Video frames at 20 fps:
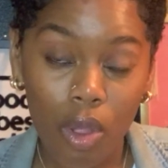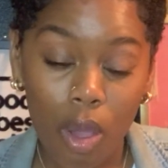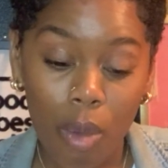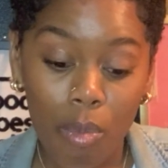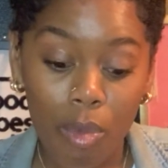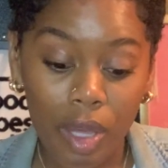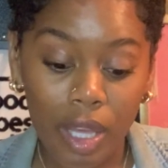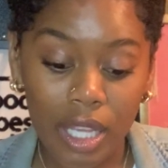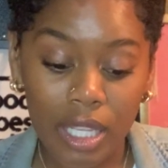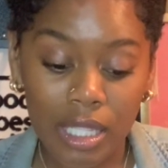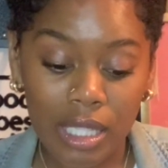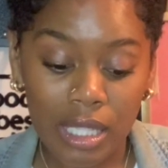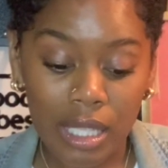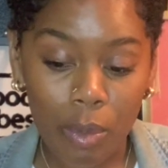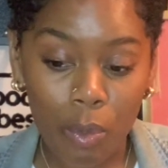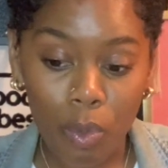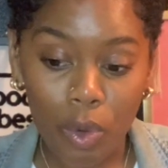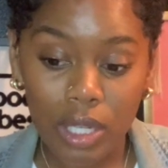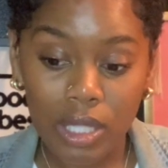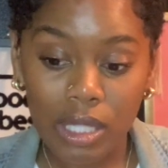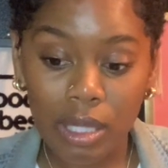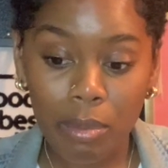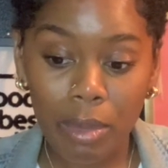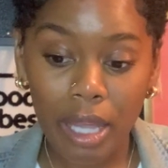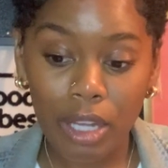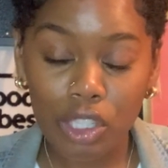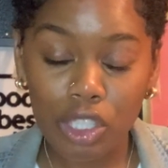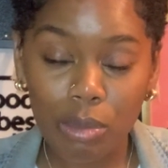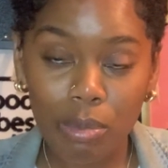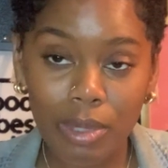Because somewhere,
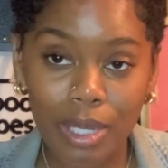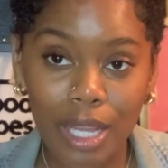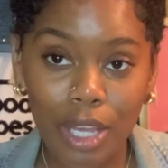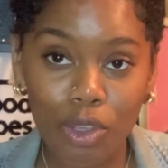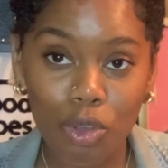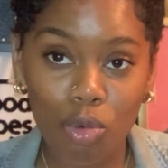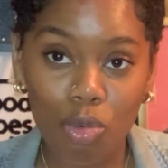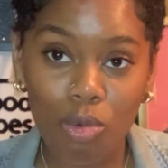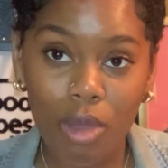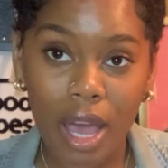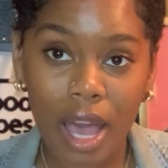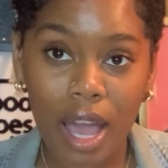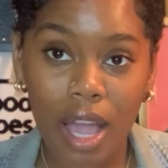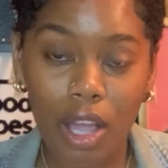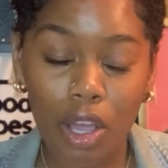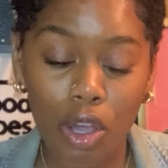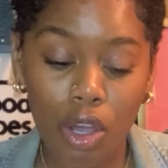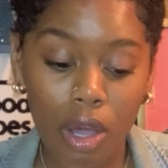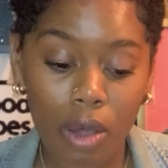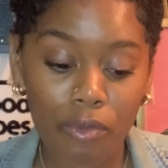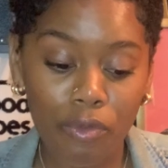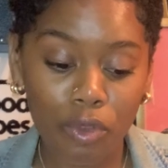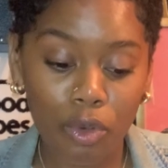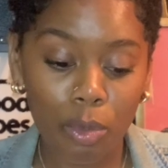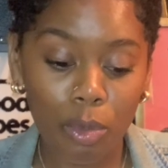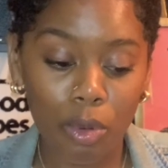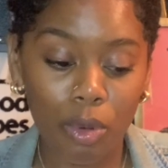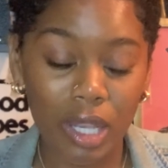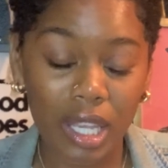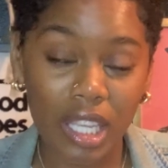somehow, Gemini, you got
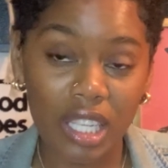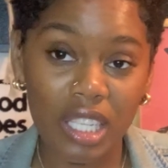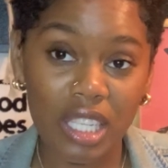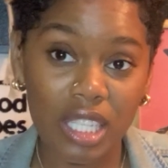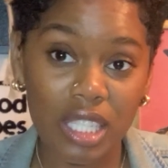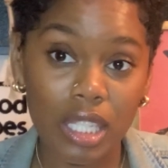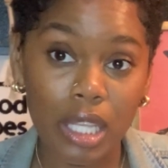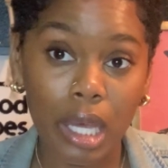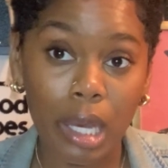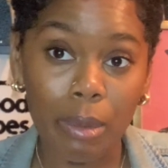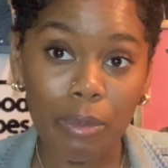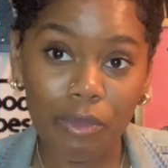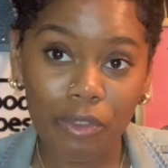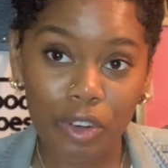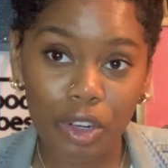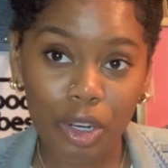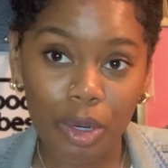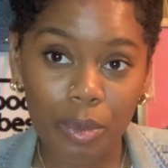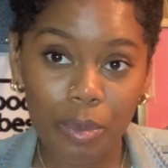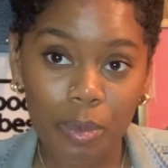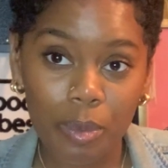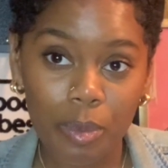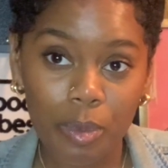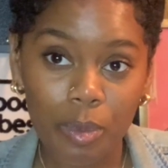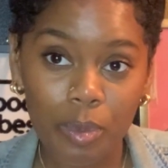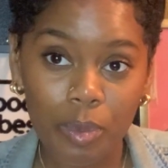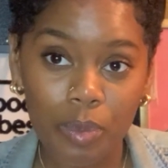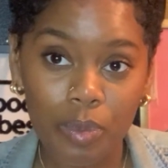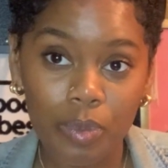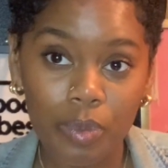comfortable in discomfort
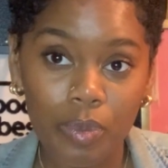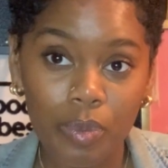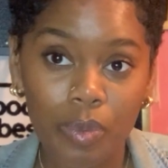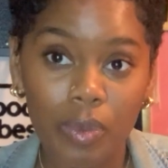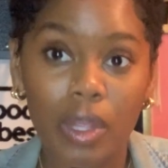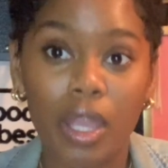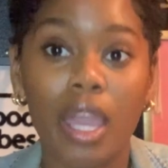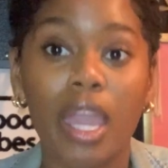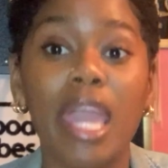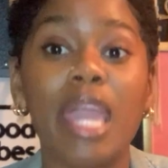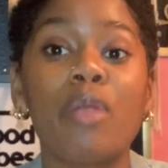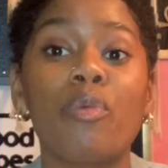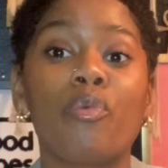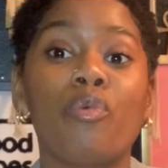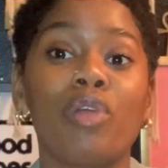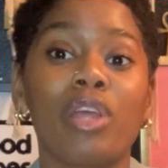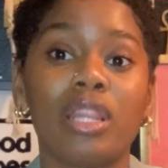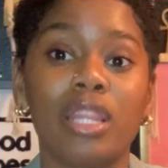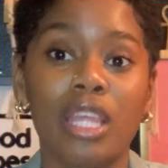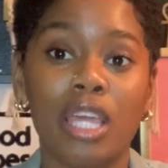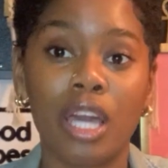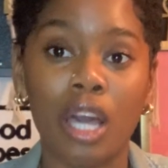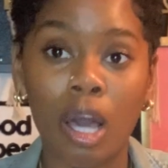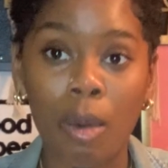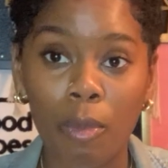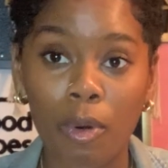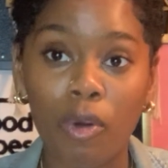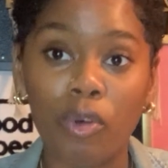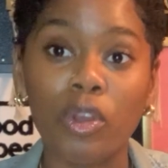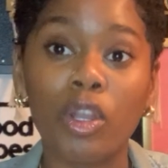and really
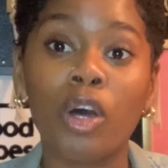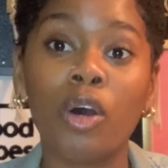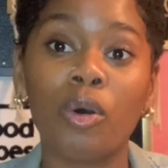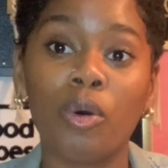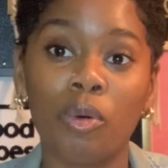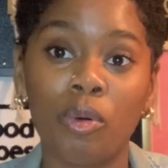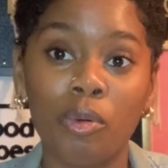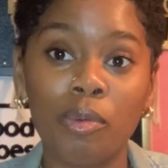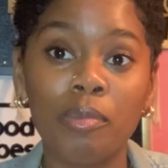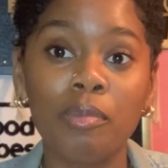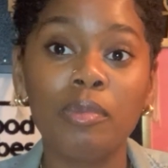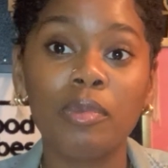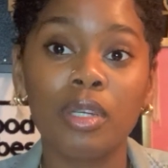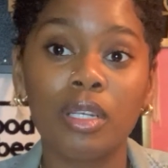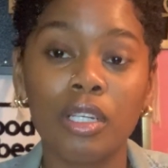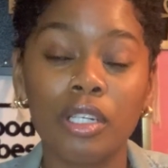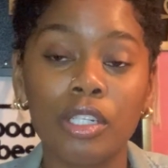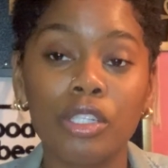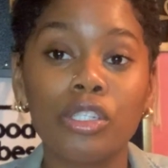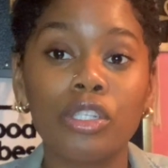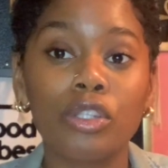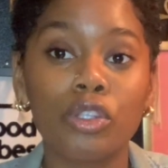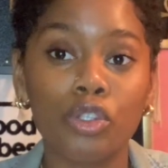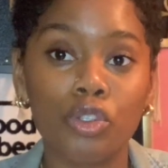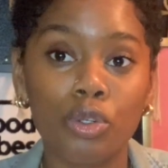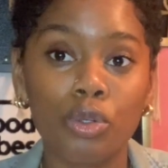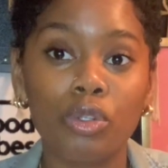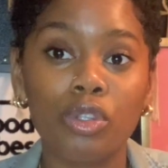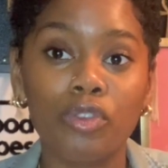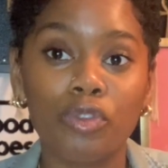come on home to the
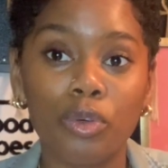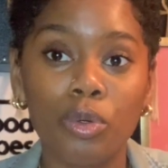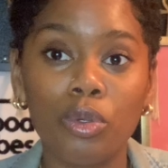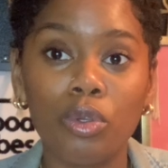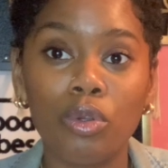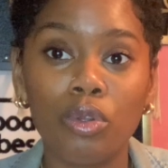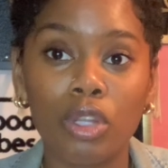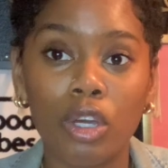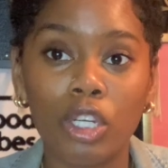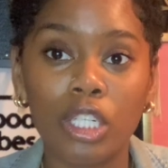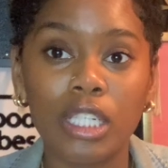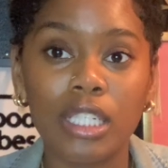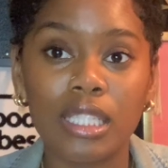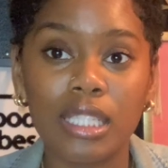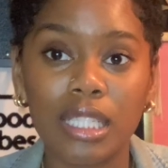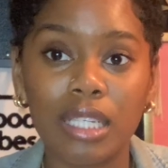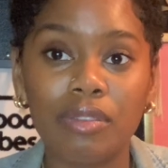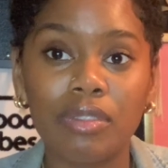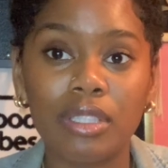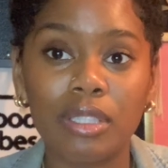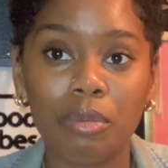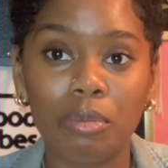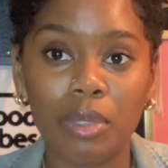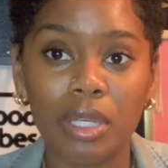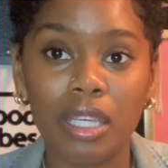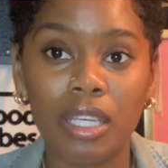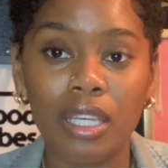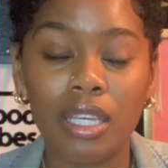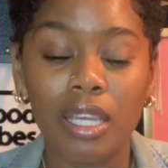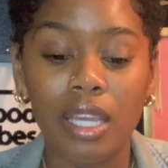truth of who you know yourself to
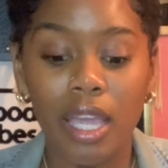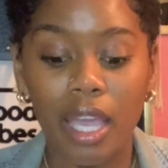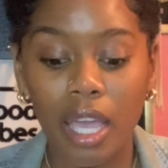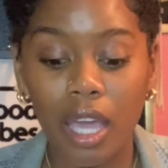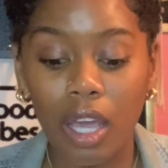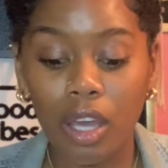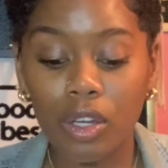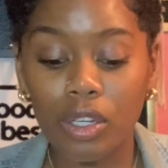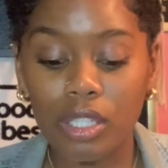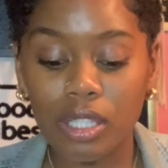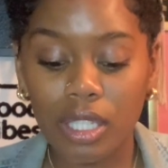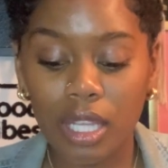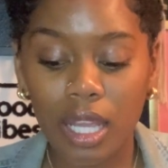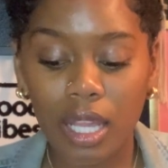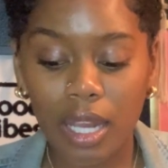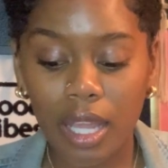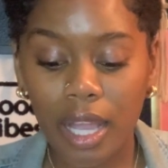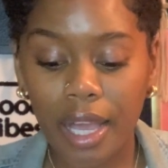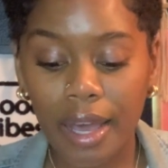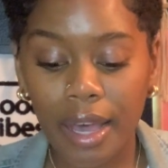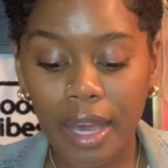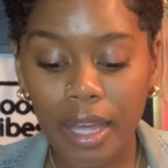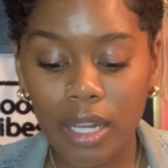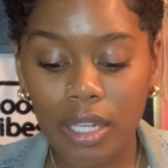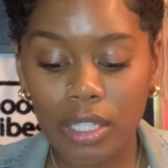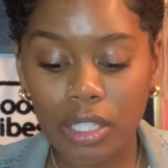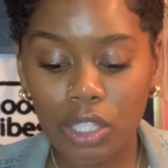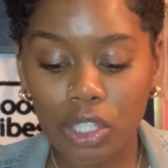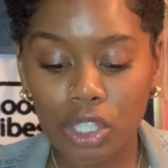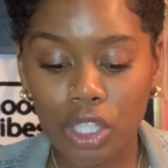be and understand that God
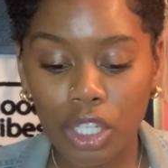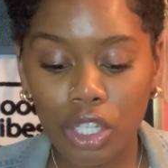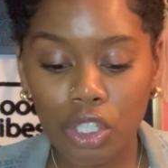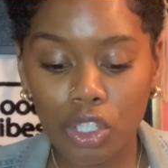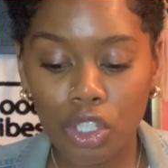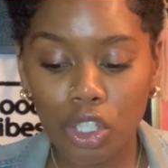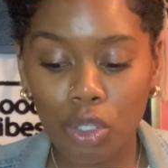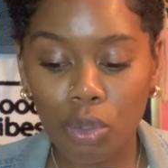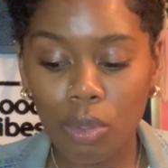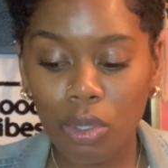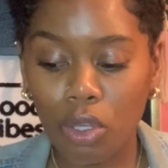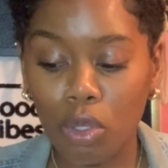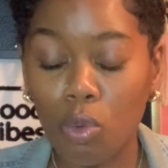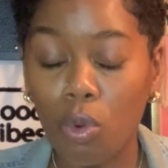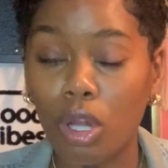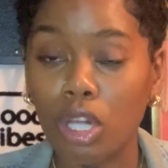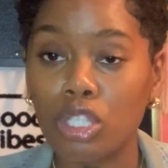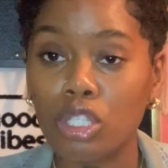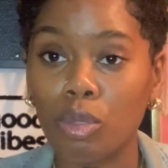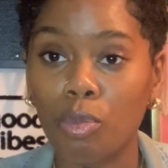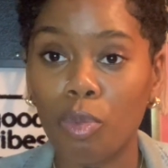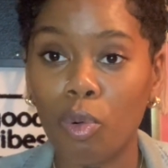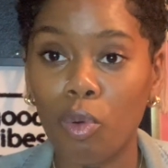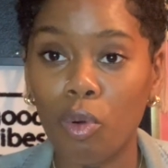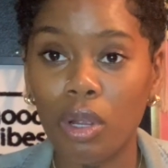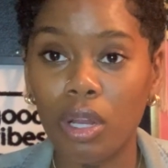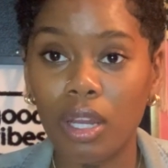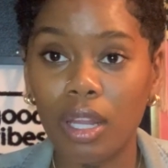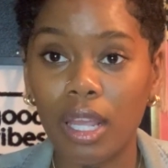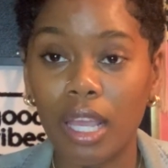isn't judging you. You are
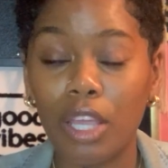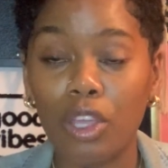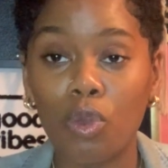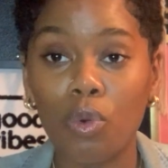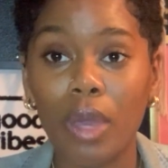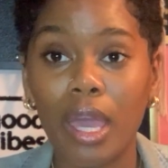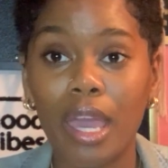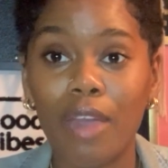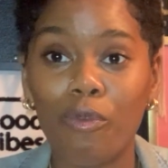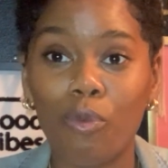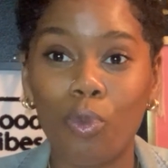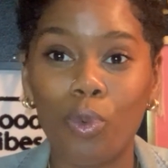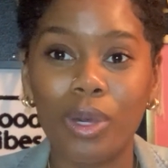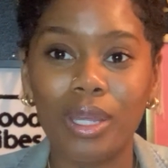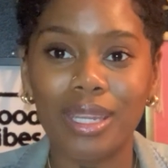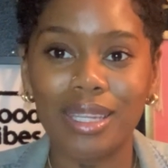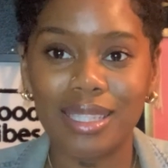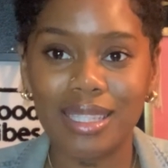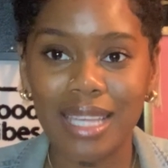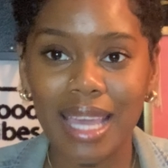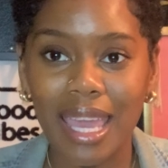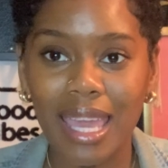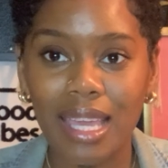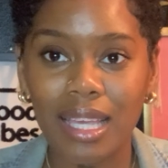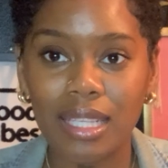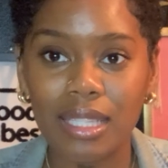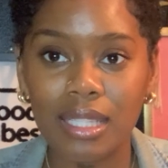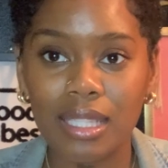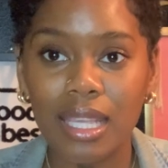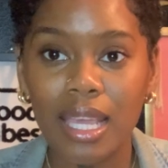supported and you have what it
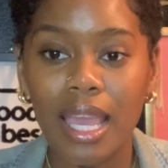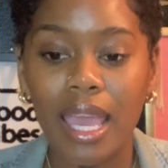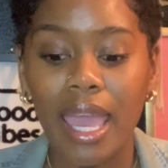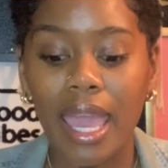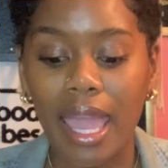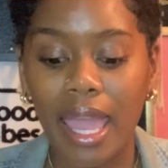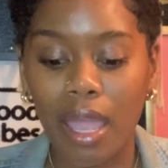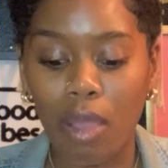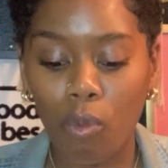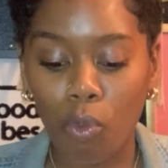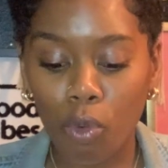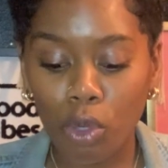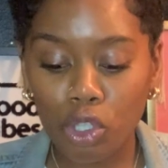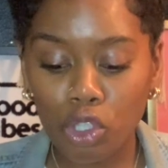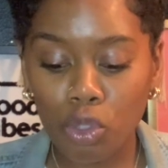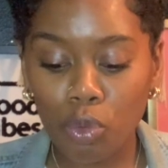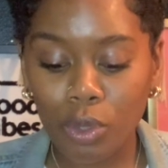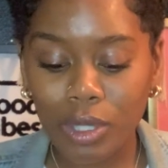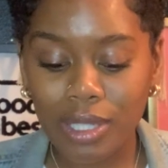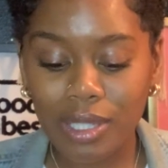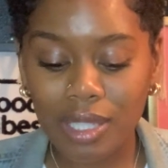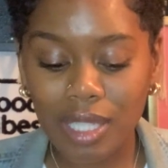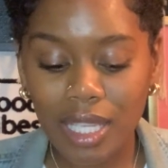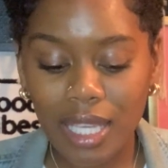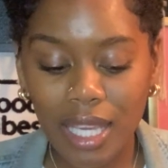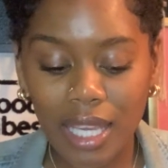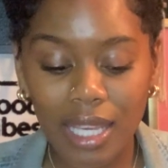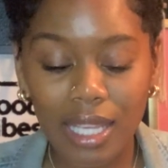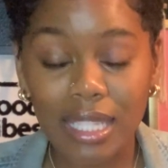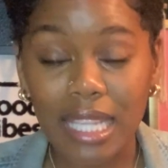takes and what you are
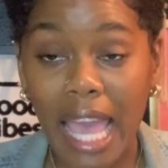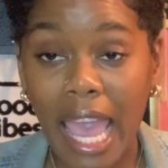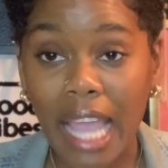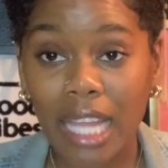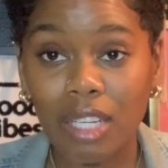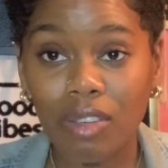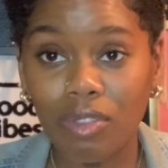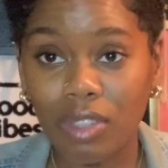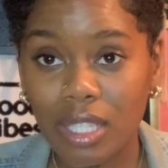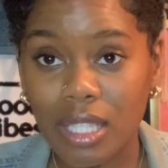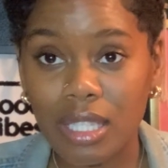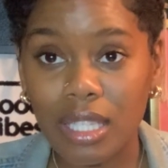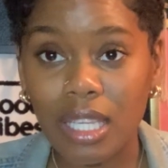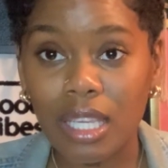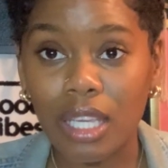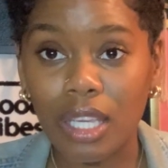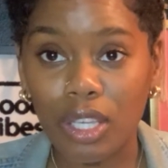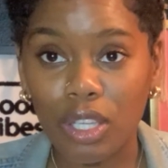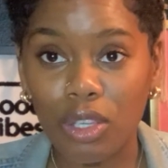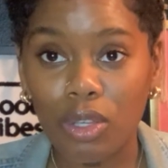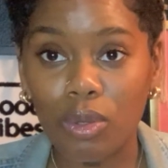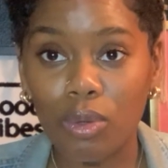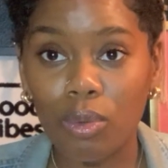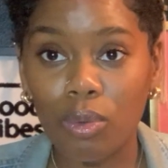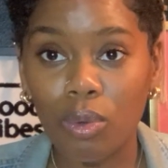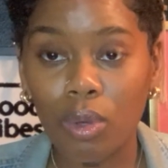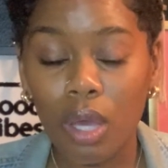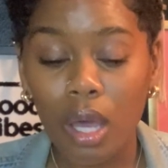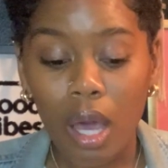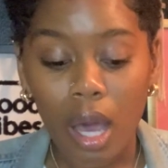seeking is actively seeking
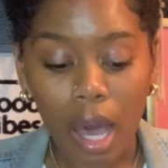you.